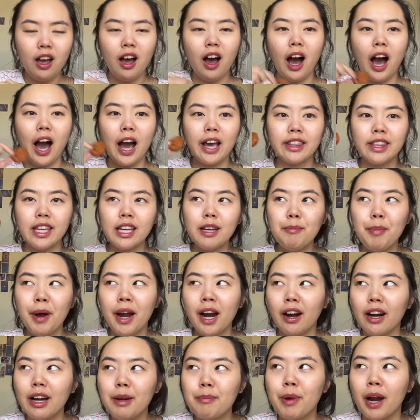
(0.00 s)
I think
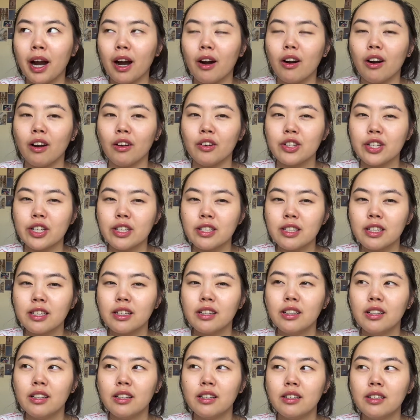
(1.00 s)
Peripera just
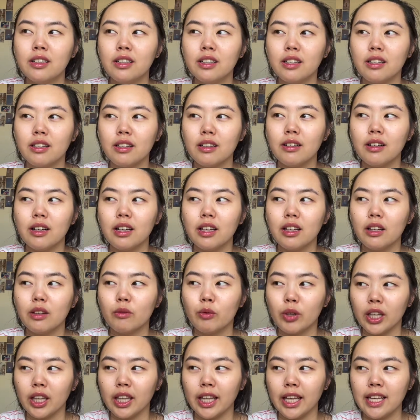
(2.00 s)

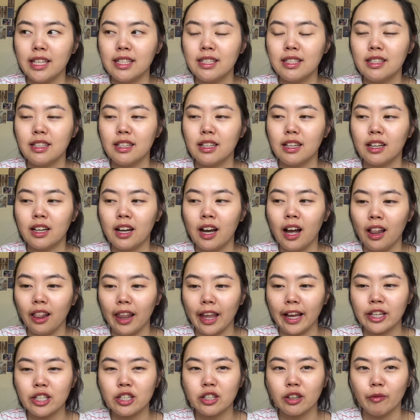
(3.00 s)
released a
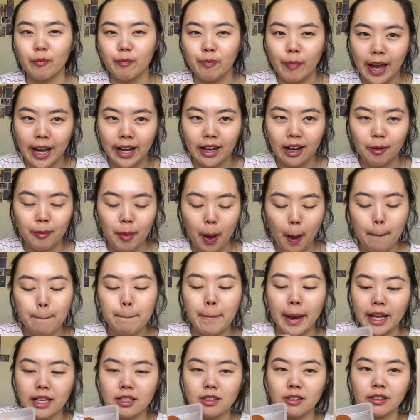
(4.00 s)
collection of makeup
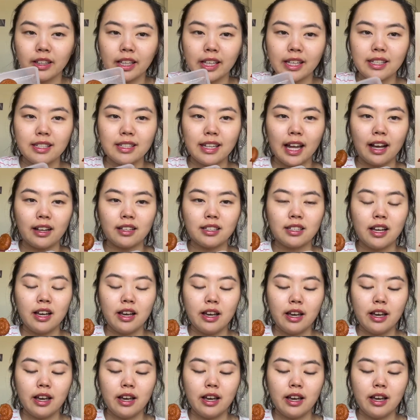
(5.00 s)
based on these snacks.